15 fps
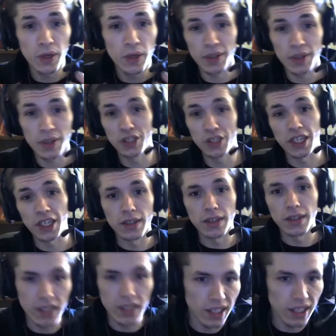much a G.
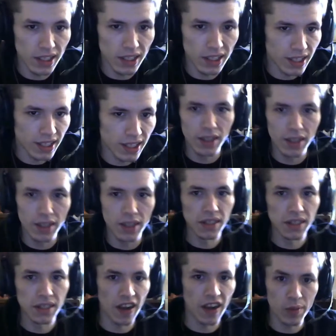He's not scared of
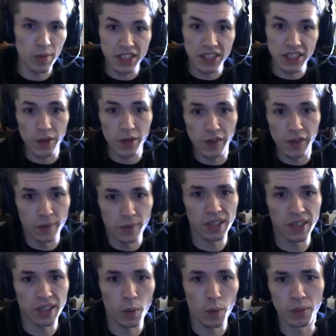nothing. Everybody's scared of him. He's
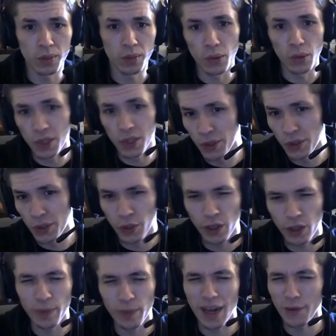almost a bully to a degree,
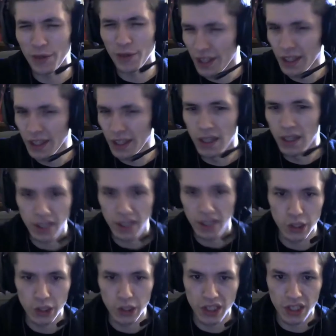but not really. He
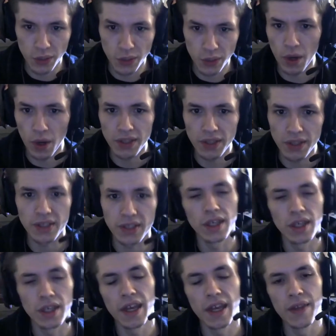just does what he wants.
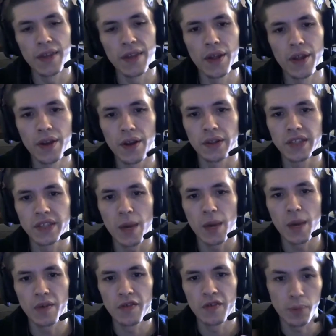And then on top
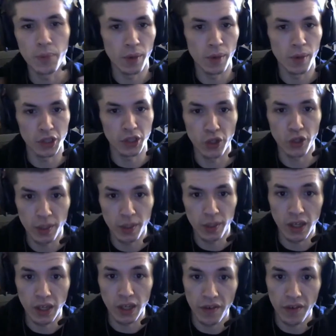of him pretty much asserting
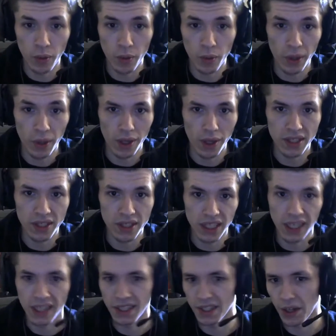himself every way he wants, he
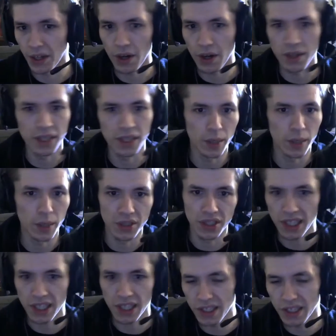has a good heart. He helps this
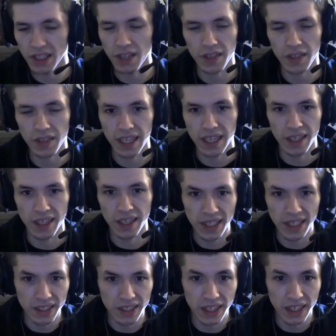kid and stuff like that, and he
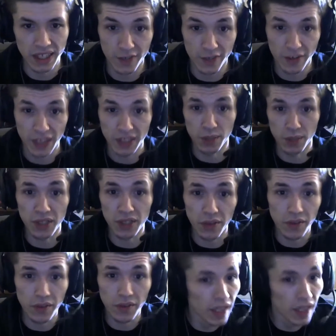basically sacrifices himself.
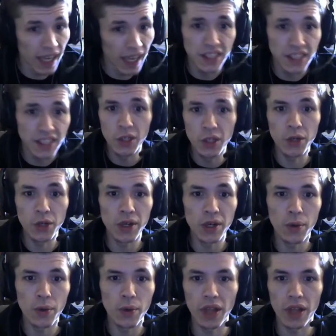And to the degree
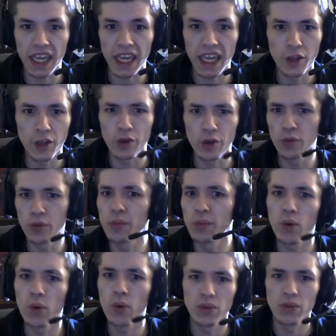where like even the Grim Reaper
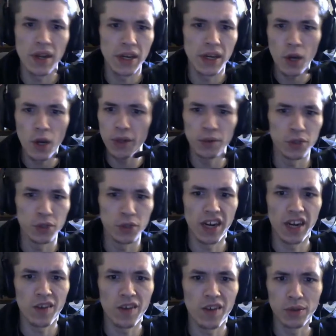wasn't ready, nobody was ready.
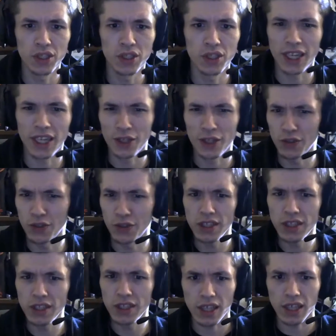Everybody was just like, "Are you
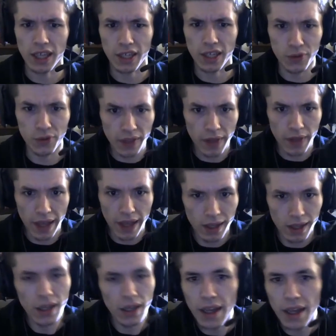serious? Like you did that?"
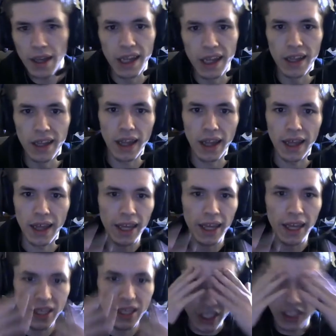And like it
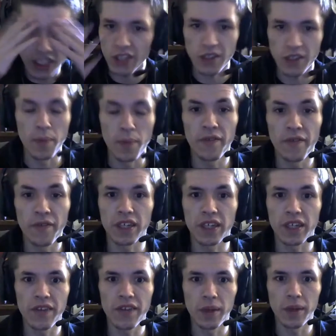just mind fucked
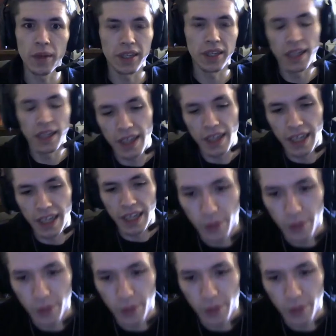everybody. And it